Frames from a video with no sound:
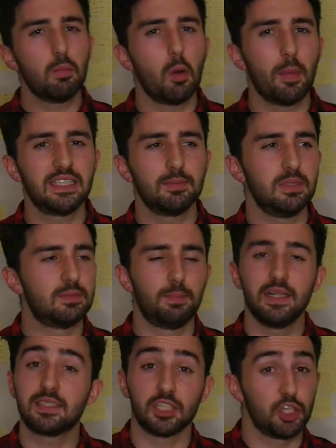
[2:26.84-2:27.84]
momentum is
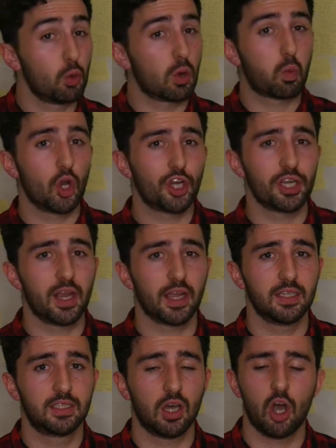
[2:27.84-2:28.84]
built and you are working
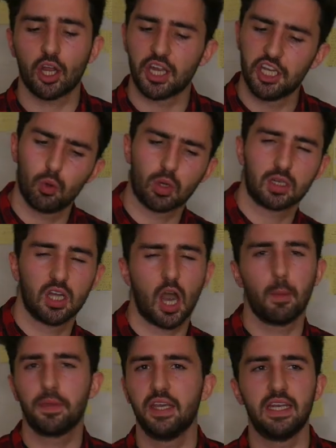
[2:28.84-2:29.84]
like a dog and you are
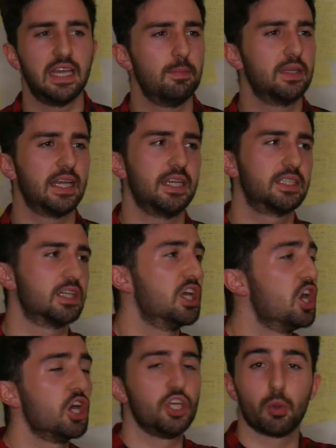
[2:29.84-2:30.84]
copying, imitating,
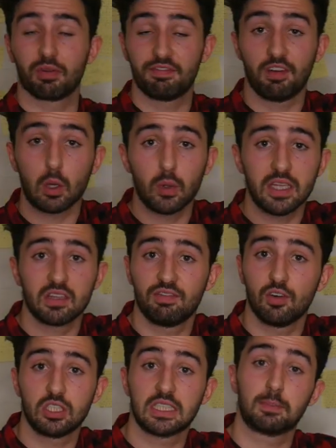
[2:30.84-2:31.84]
you are following in the
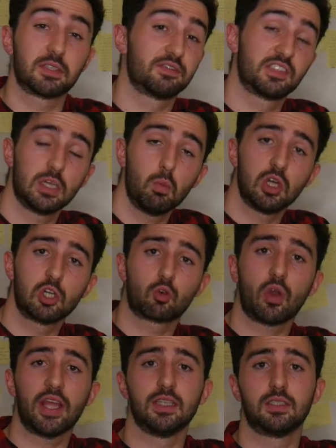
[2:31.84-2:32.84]
footsteps of someone
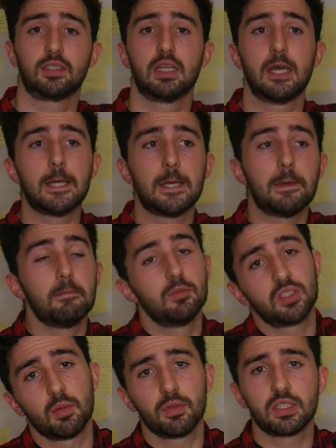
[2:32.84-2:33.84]
great,
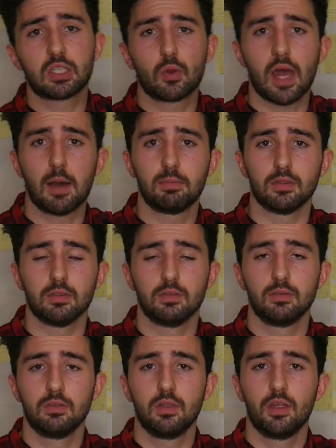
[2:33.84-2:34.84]
something's going to happen.
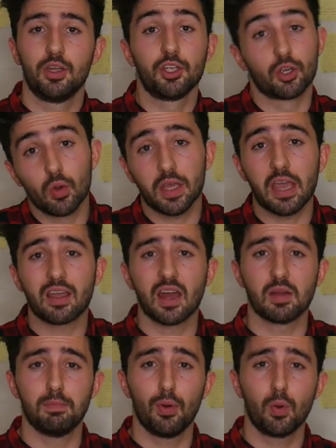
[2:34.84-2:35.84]
You're going to get
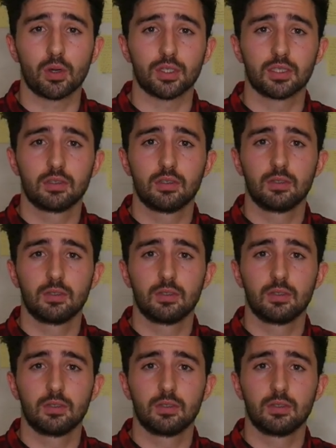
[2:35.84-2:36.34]
kind of bored.